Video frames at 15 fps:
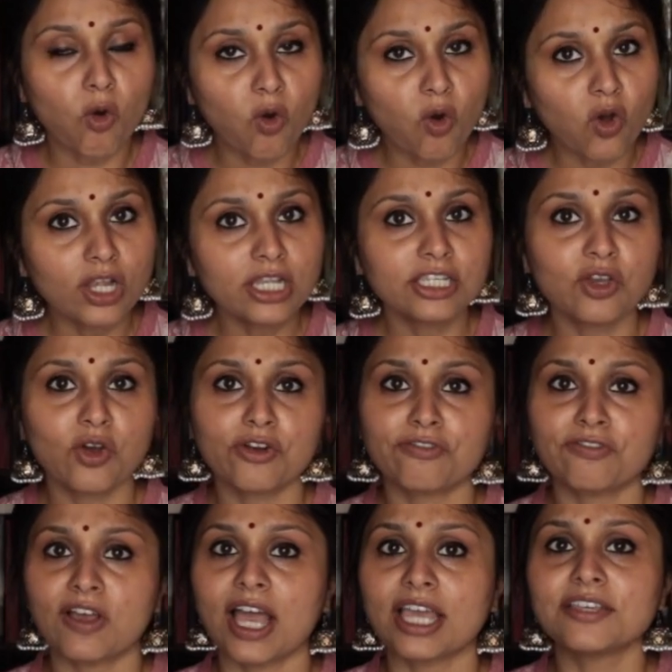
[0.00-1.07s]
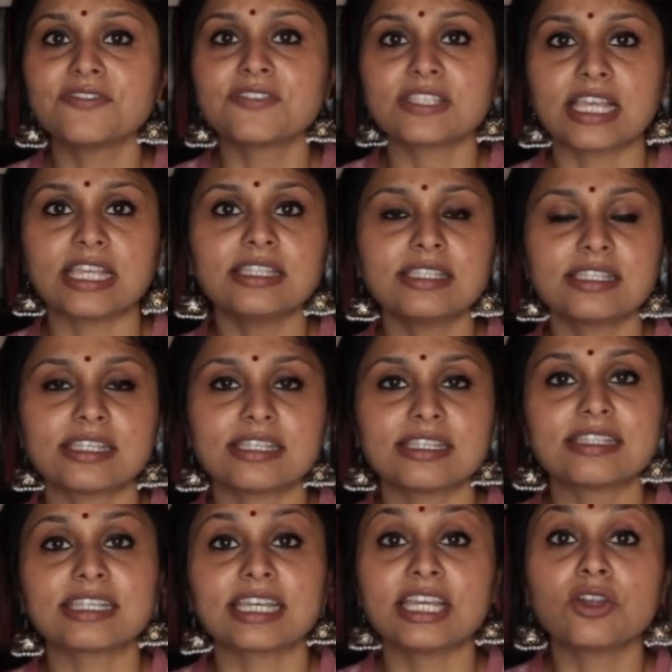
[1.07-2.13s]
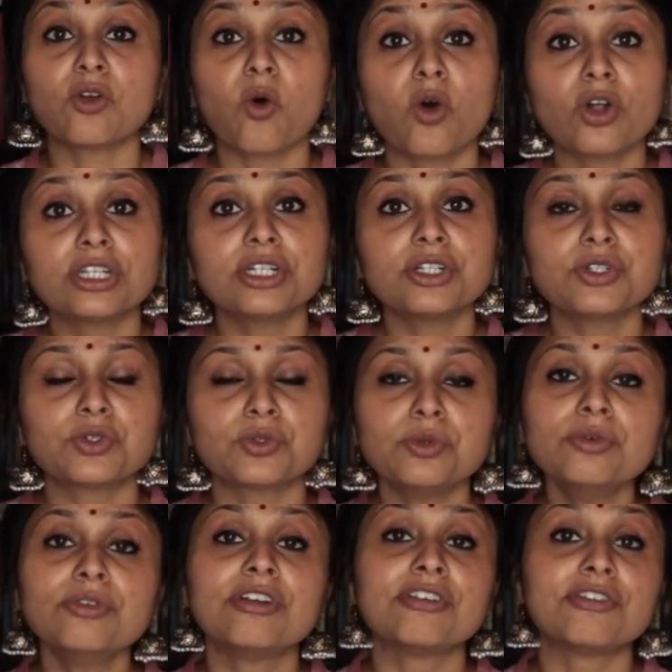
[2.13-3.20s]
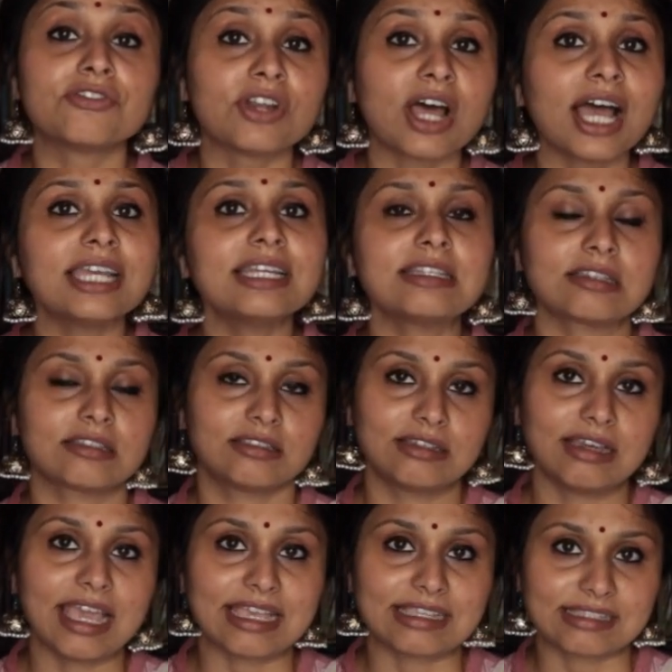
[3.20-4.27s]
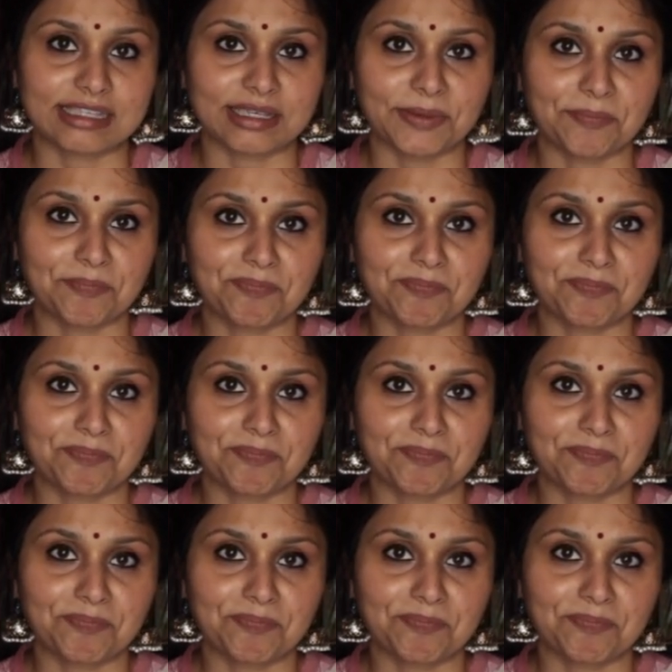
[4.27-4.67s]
all your 5 senses in order to write the essay.